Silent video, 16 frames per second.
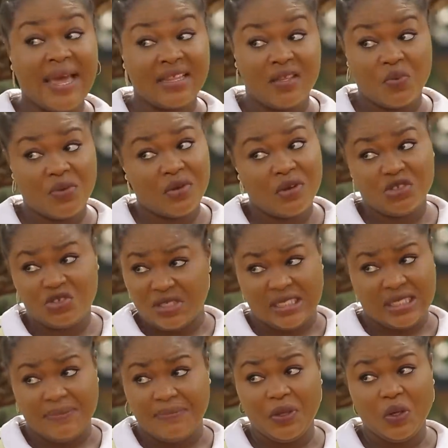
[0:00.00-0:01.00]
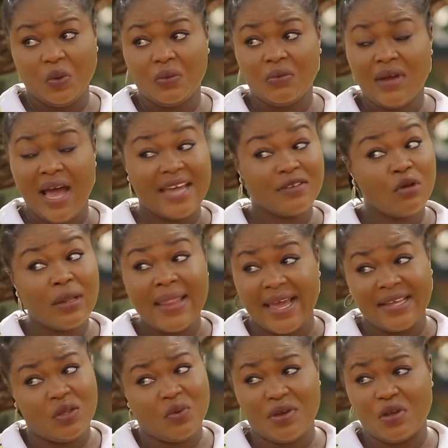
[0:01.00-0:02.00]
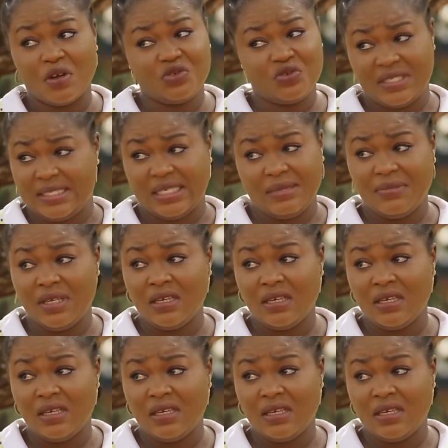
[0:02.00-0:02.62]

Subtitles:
like the way you're treating me. I don't like the way you're treating